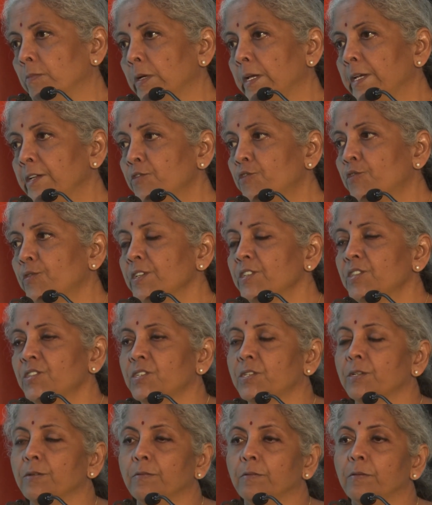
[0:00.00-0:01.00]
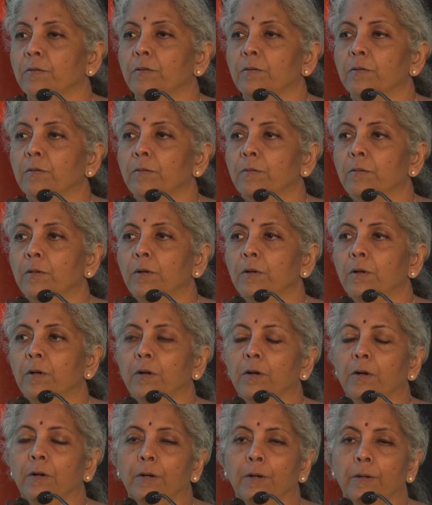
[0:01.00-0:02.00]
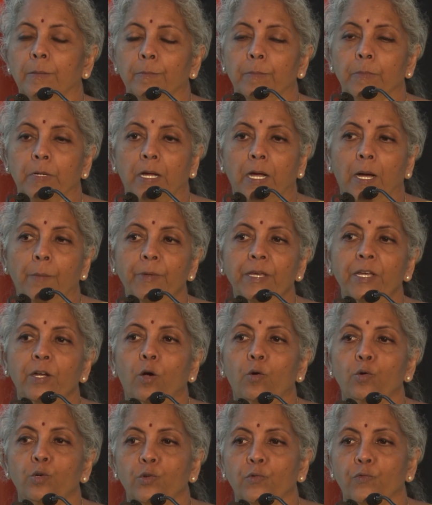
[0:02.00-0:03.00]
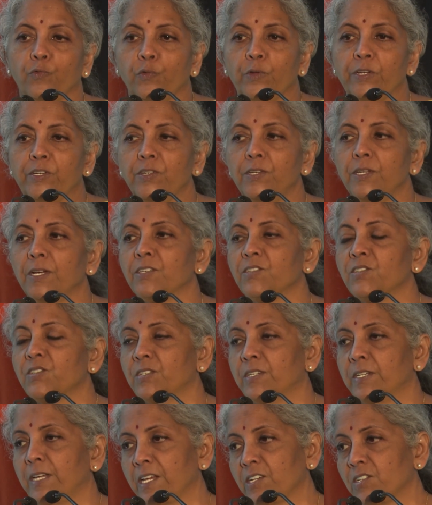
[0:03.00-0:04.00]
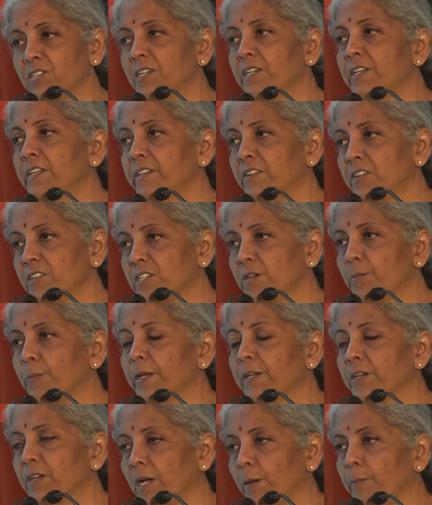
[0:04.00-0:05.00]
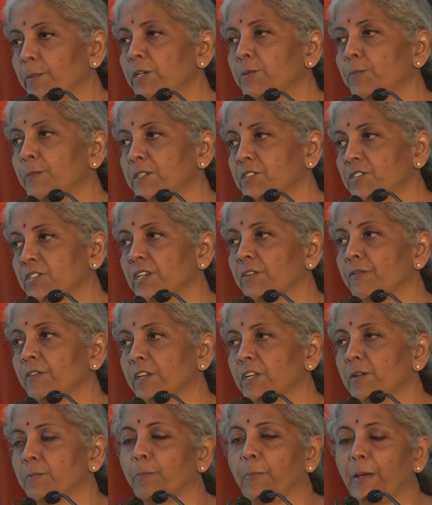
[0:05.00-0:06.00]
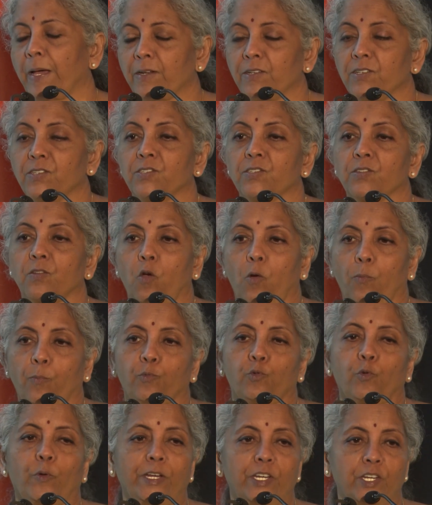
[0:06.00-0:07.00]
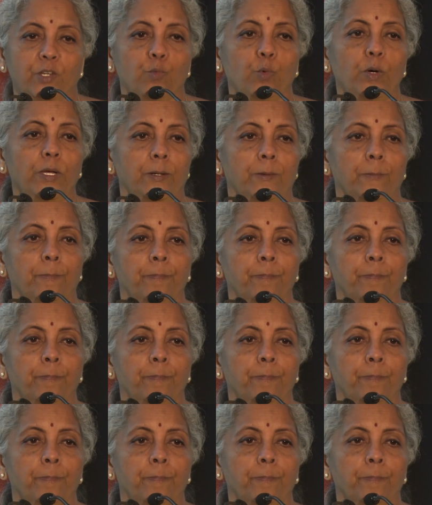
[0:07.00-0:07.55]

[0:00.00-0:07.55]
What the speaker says: interest coming out of India's nationally determined commitments given in Paris COP21.